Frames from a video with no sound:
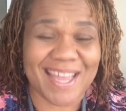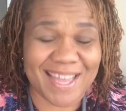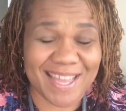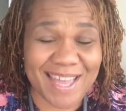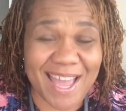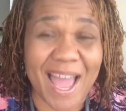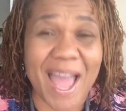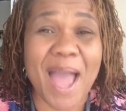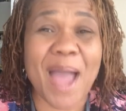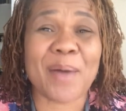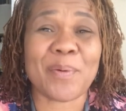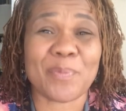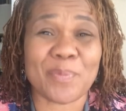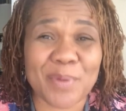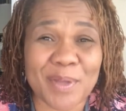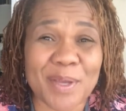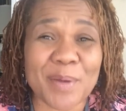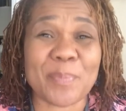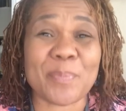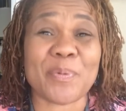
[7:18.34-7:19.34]
God
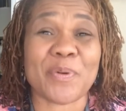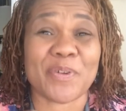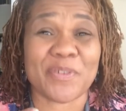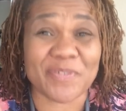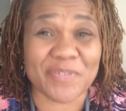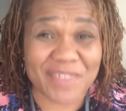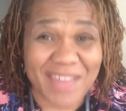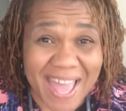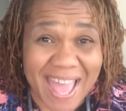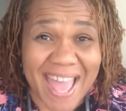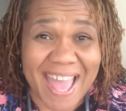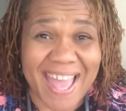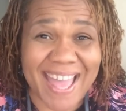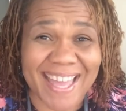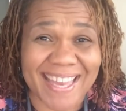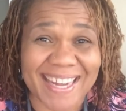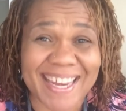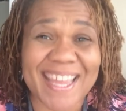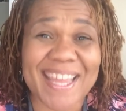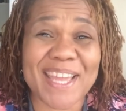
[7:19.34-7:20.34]
will provide
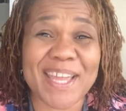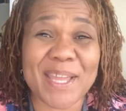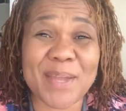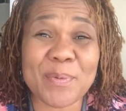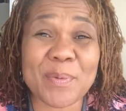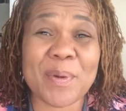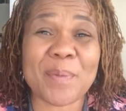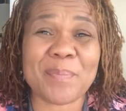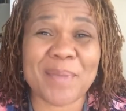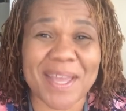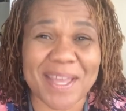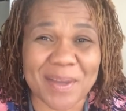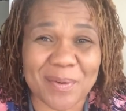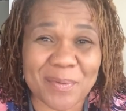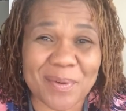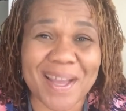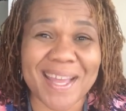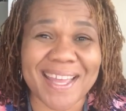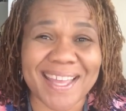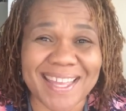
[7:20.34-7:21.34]
he will make a
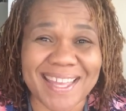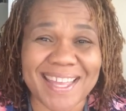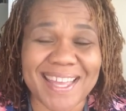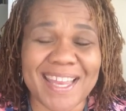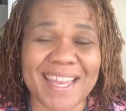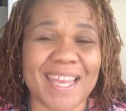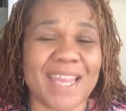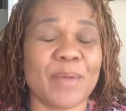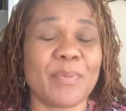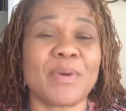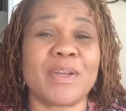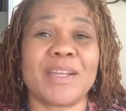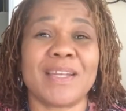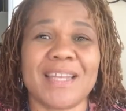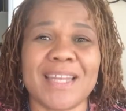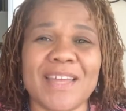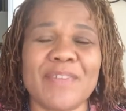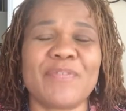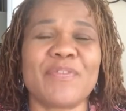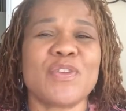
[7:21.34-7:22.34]
way. He will
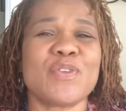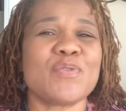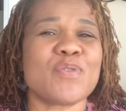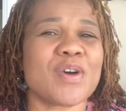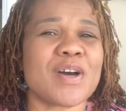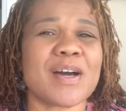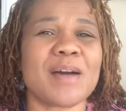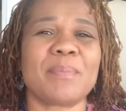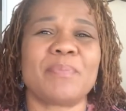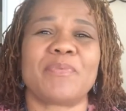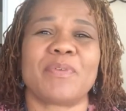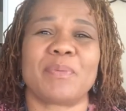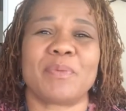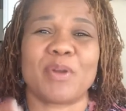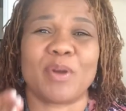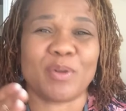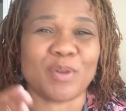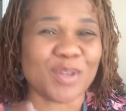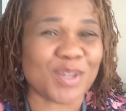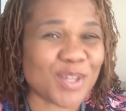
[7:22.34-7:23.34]
lift you up from
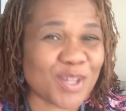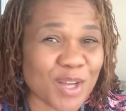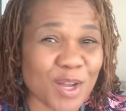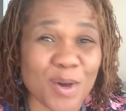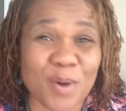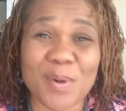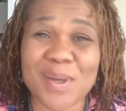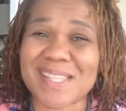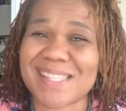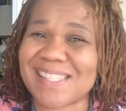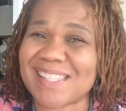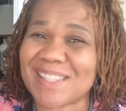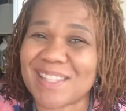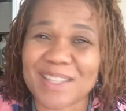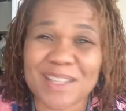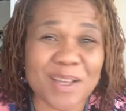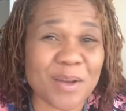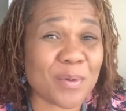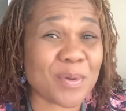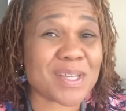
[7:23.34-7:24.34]
your lowest,
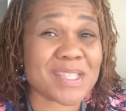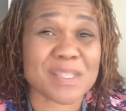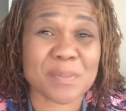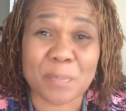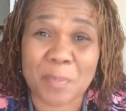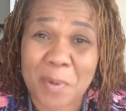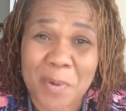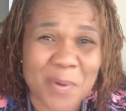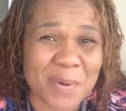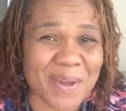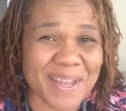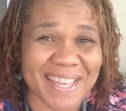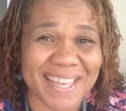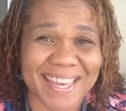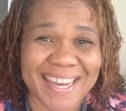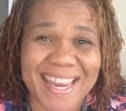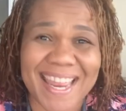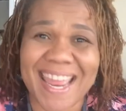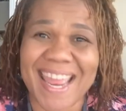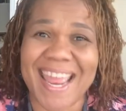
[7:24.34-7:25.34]
lowest point,
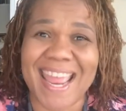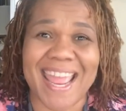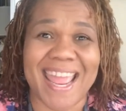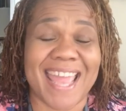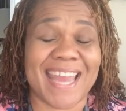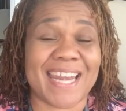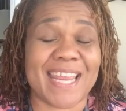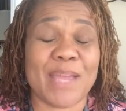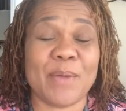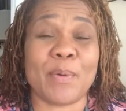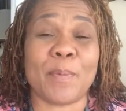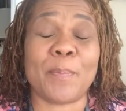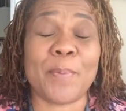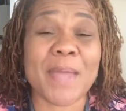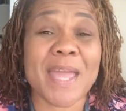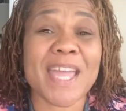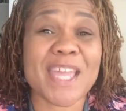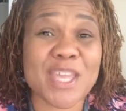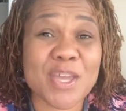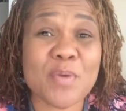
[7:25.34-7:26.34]
and He will
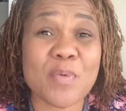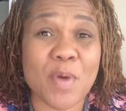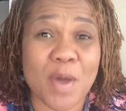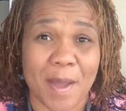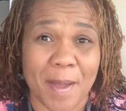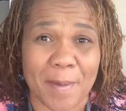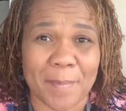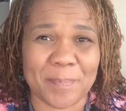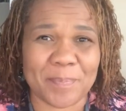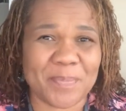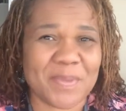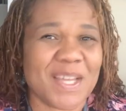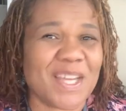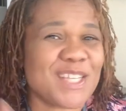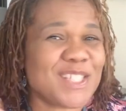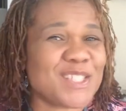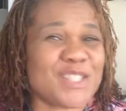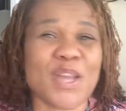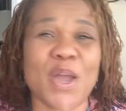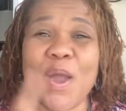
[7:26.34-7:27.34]
pick you up,
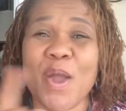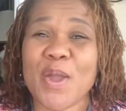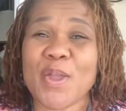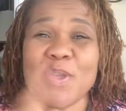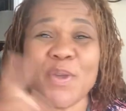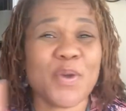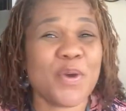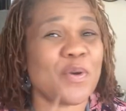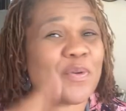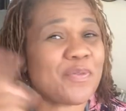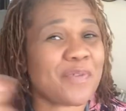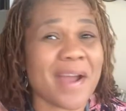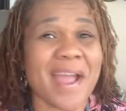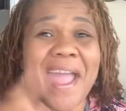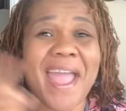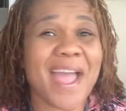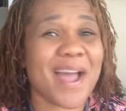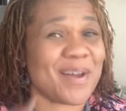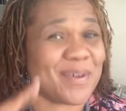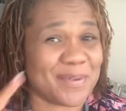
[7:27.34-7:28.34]
turn you
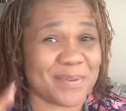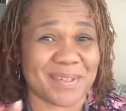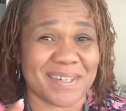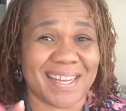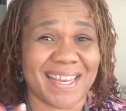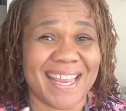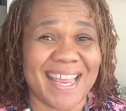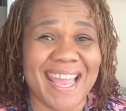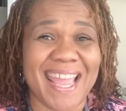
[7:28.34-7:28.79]
around.